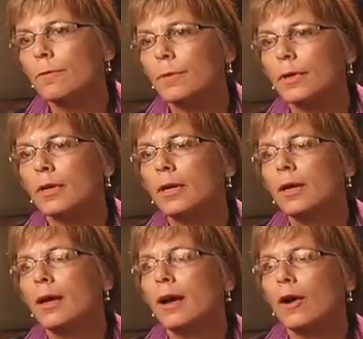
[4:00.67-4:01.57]
from our
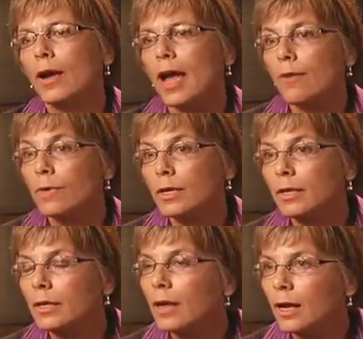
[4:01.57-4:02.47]

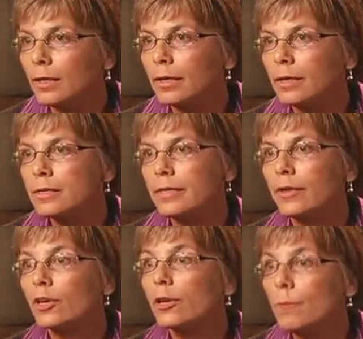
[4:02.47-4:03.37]
African colleagues and
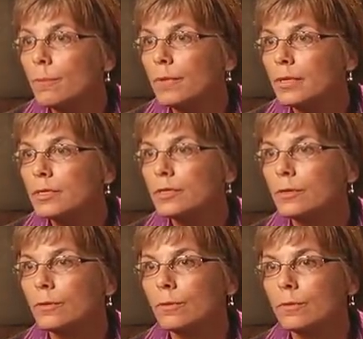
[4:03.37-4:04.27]
their commitments
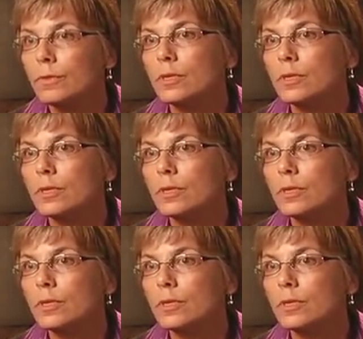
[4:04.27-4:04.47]
to